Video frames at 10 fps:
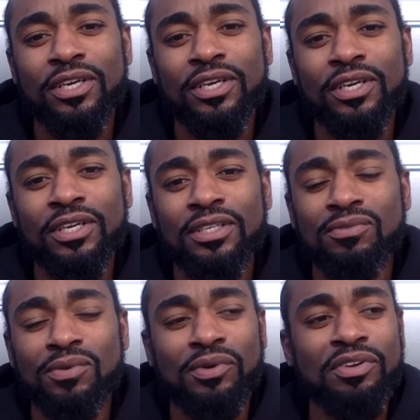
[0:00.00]
They
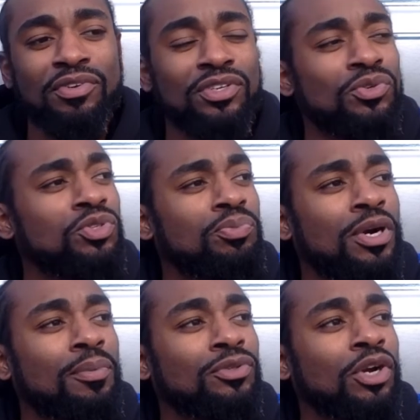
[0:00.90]
won't even use the
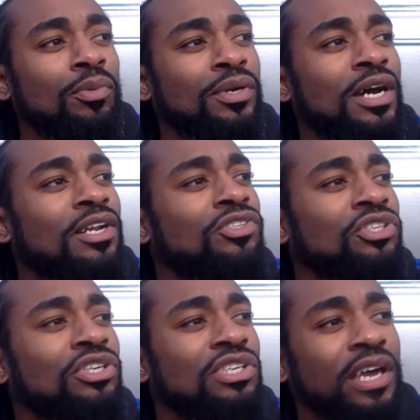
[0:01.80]
proper terminology,
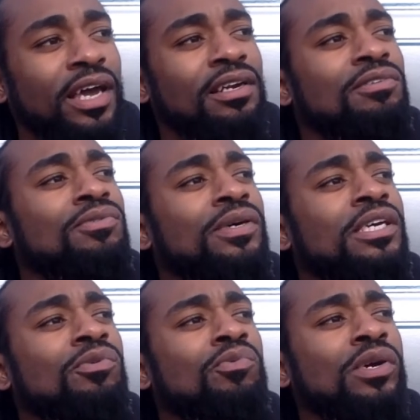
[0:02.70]
and yet,
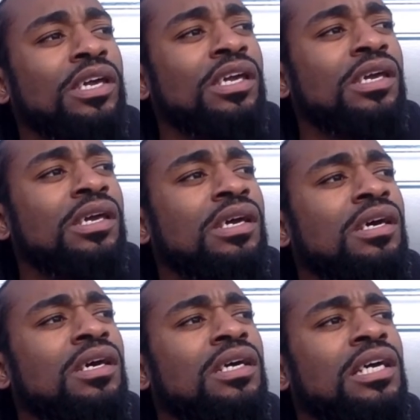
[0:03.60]
when we
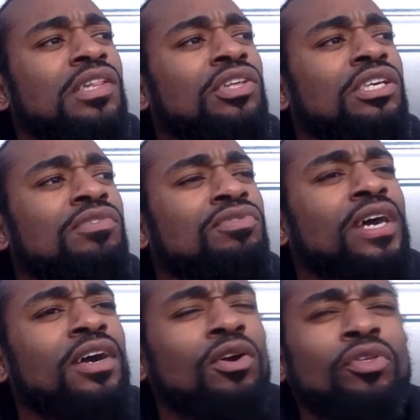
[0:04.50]
in the
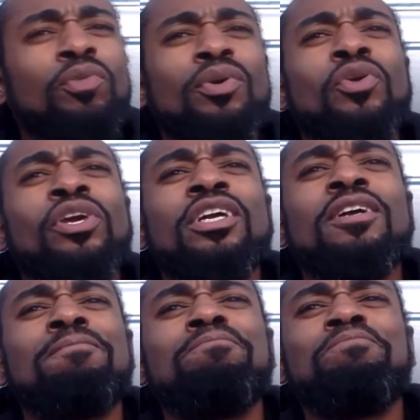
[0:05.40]
flat Earth community
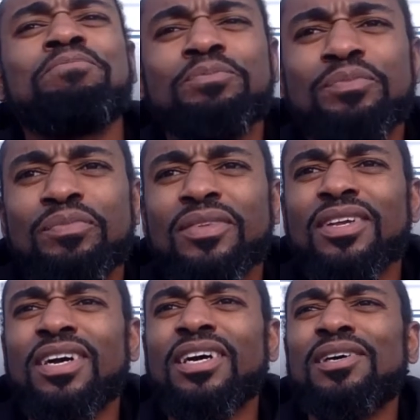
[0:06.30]

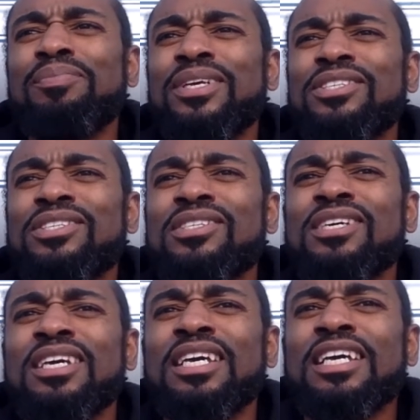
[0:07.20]
uh, mis
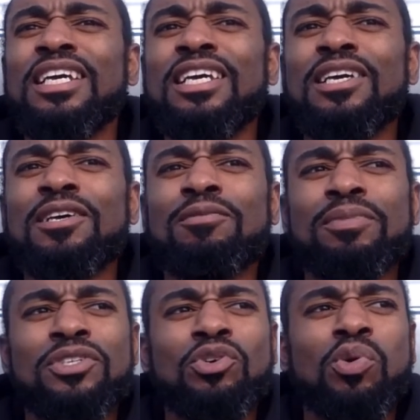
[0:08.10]

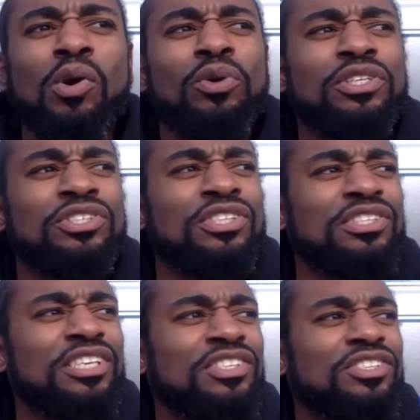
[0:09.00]
misquote a
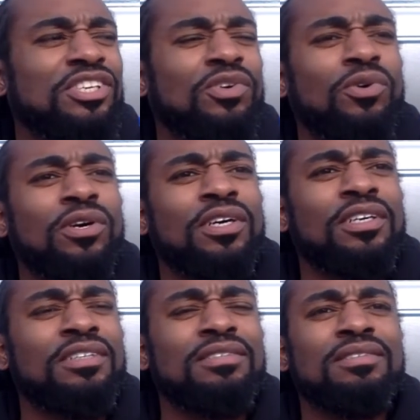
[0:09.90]
statistic or a
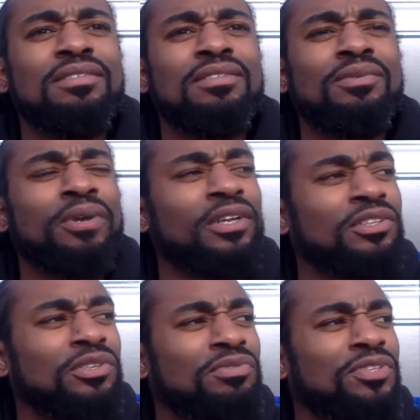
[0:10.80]

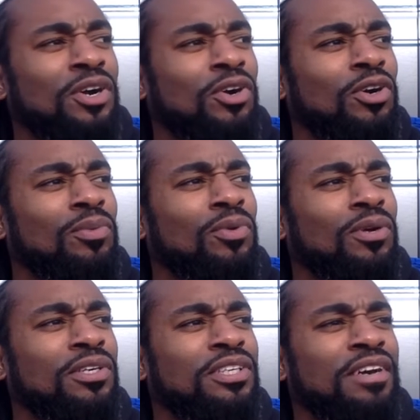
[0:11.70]
relative term or
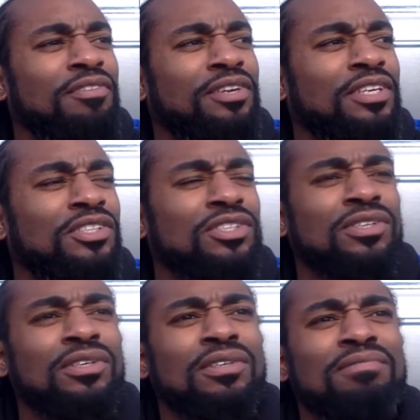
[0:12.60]
a definition
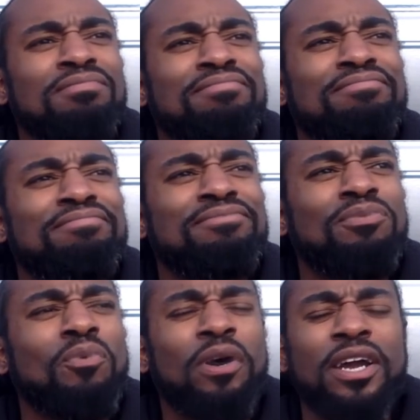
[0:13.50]
or
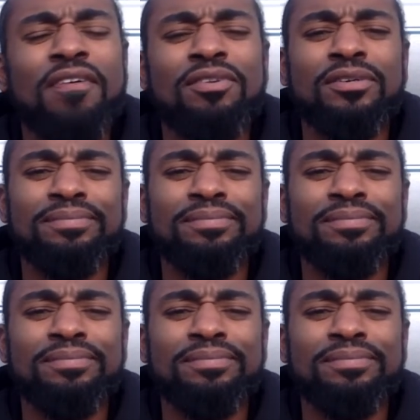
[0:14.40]
whatever,